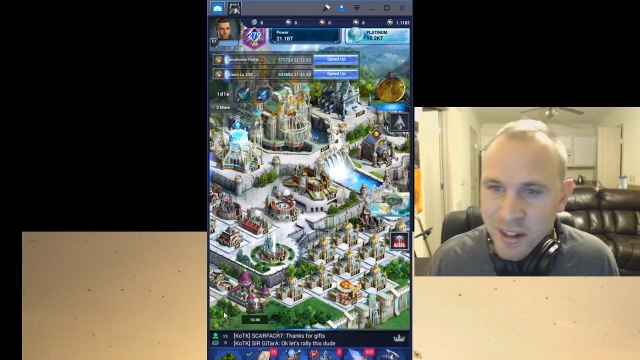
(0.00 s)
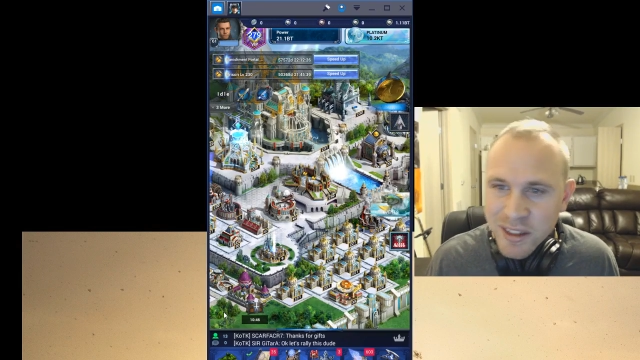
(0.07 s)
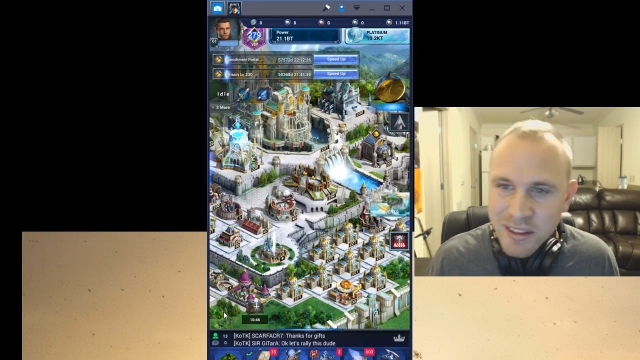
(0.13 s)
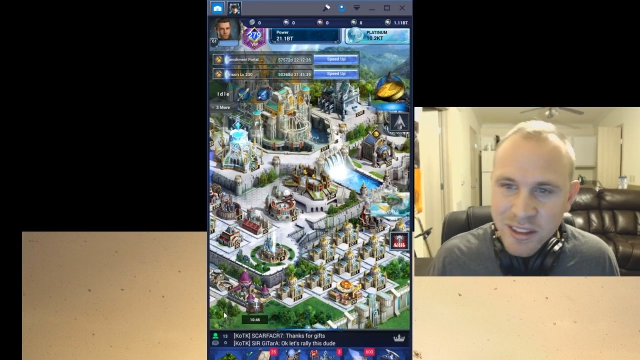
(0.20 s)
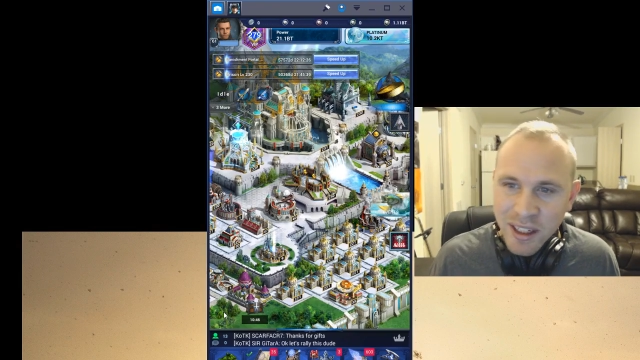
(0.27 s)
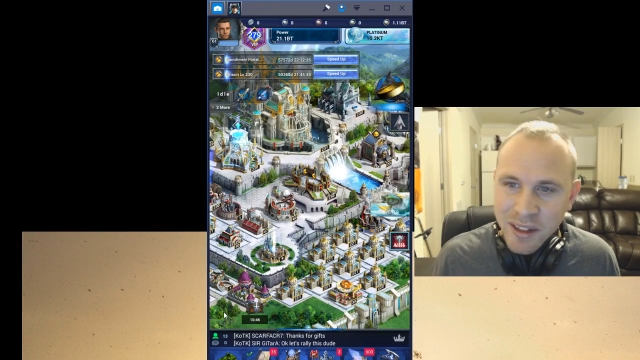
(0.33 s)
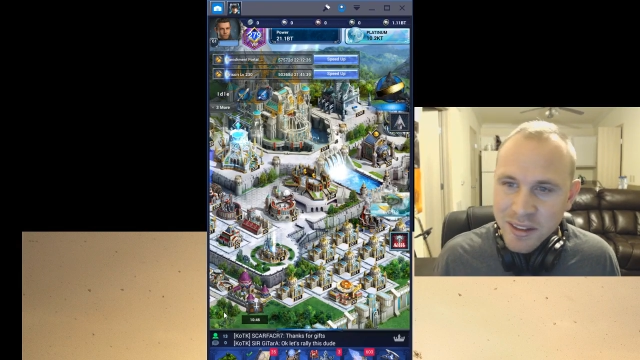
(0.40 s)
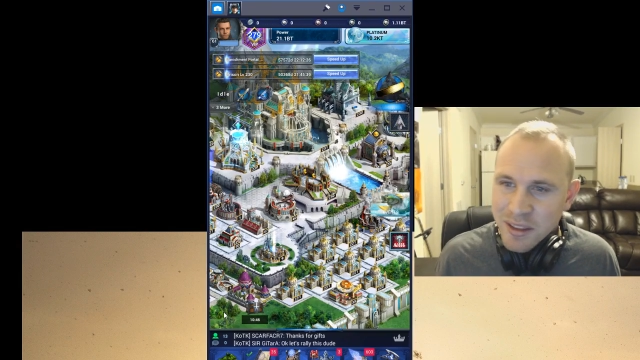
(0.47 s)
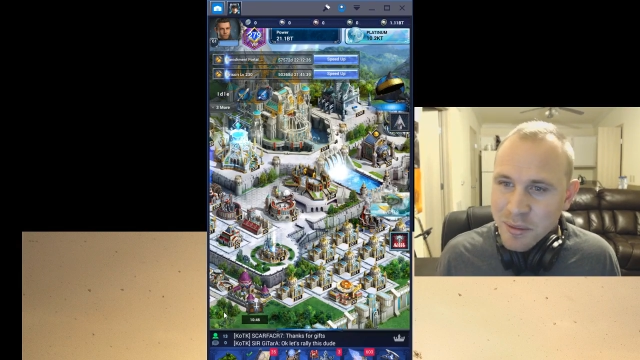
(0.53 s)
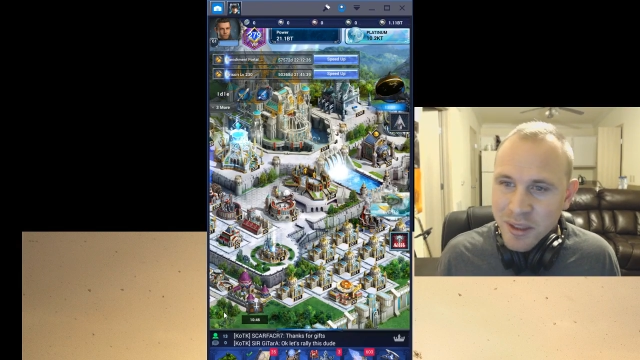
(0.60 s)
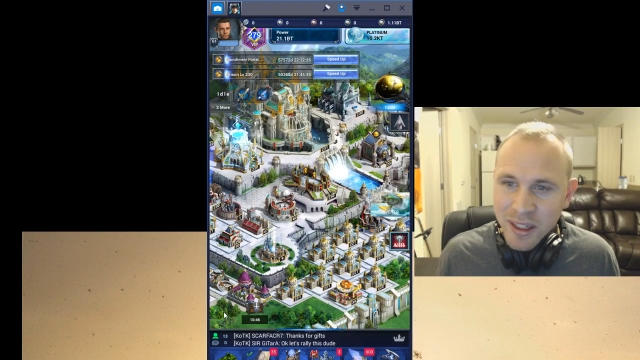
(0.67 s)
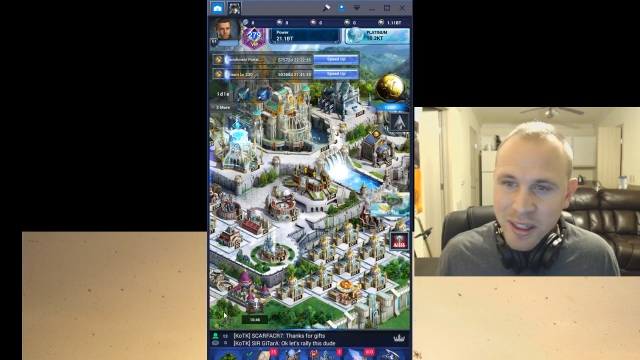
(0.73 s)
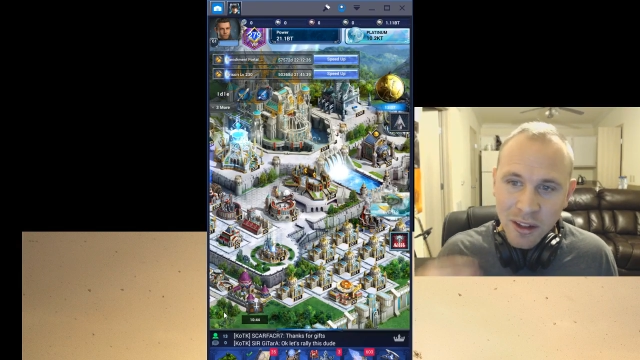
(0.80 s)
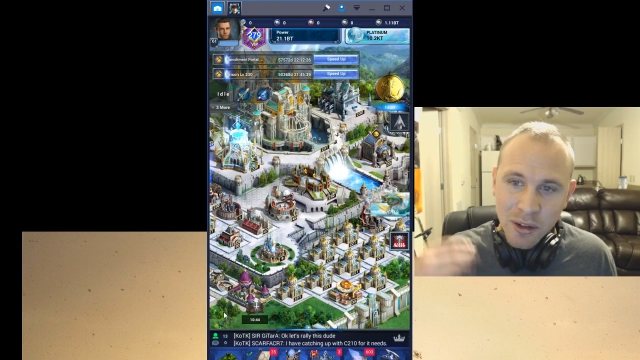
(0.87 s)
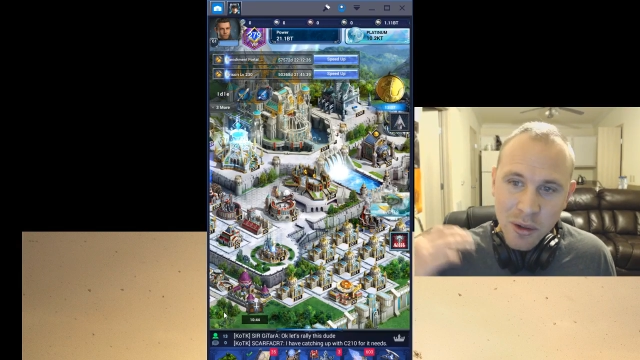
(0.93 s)
so it seems
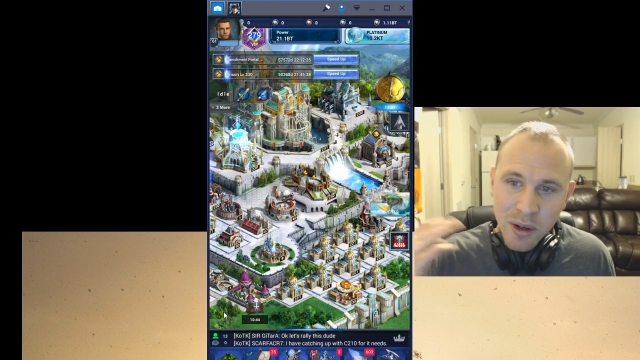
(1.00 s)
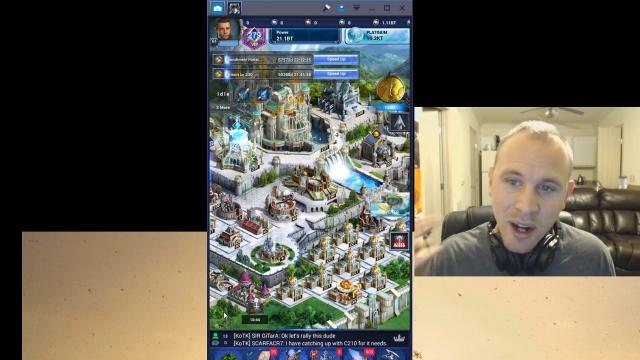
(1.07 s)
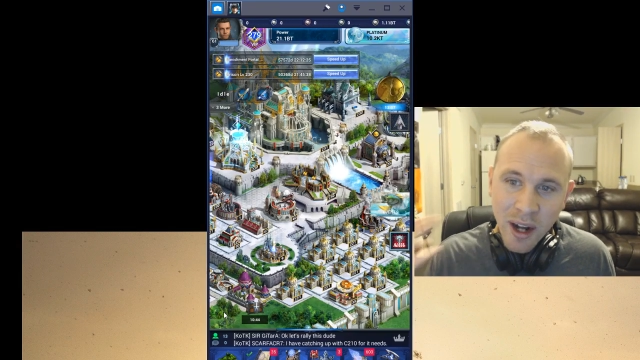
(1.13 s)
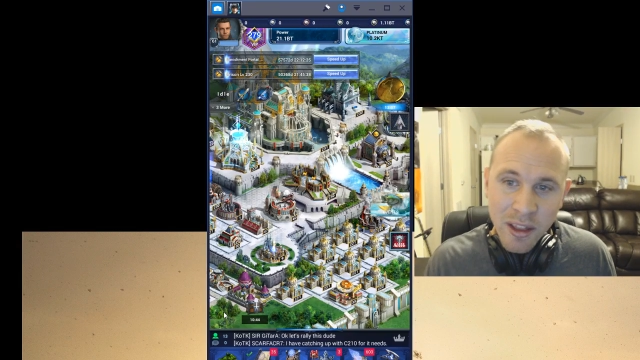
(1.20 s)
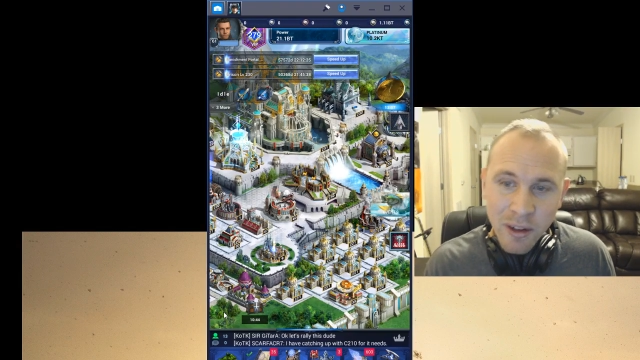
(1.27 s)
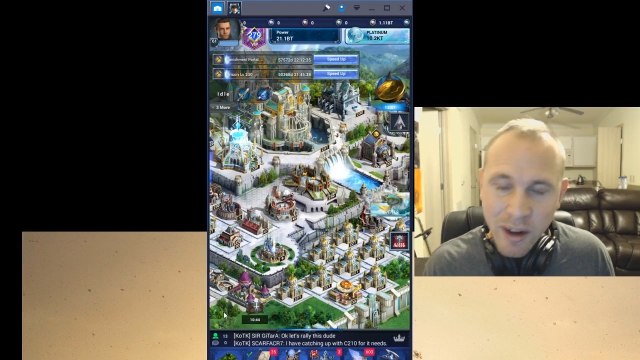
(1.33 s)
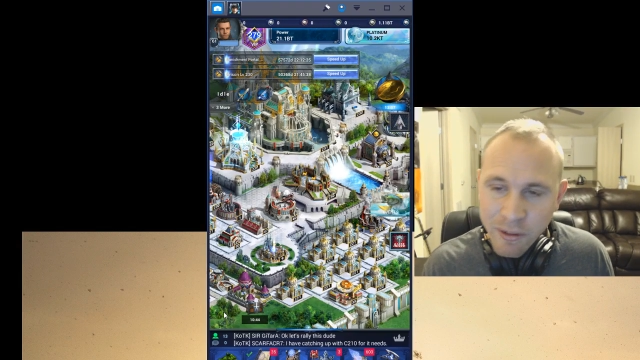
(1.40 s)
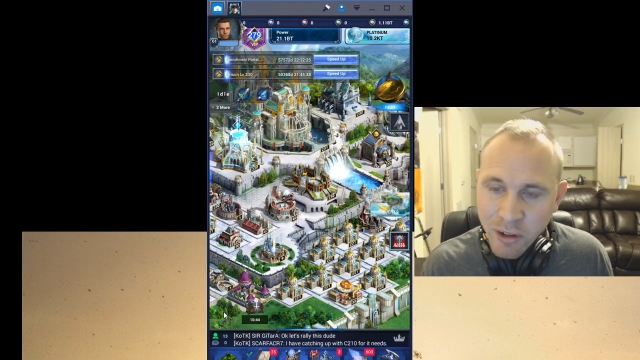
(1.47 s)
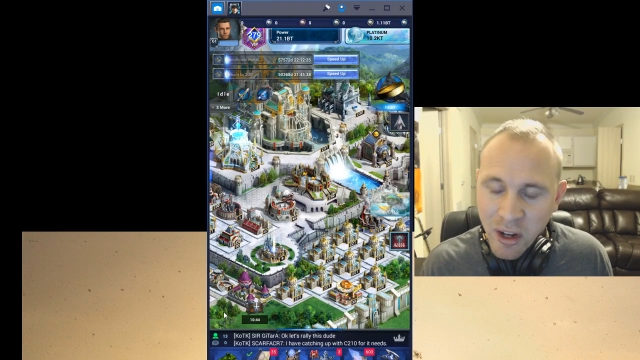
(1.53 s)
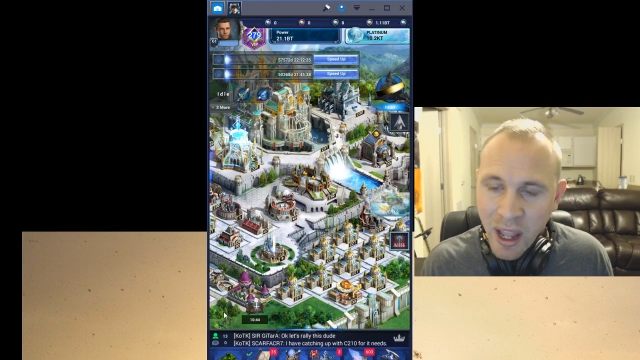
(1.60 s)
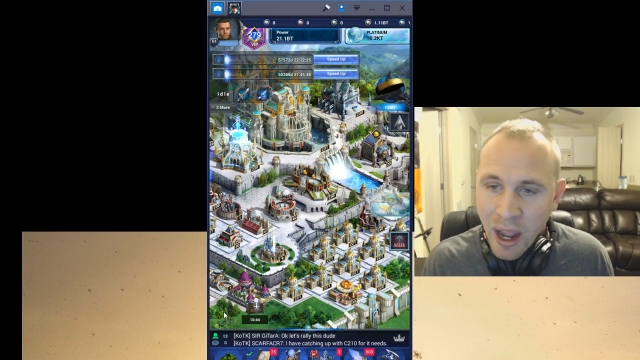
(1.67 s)
like they'll do it either every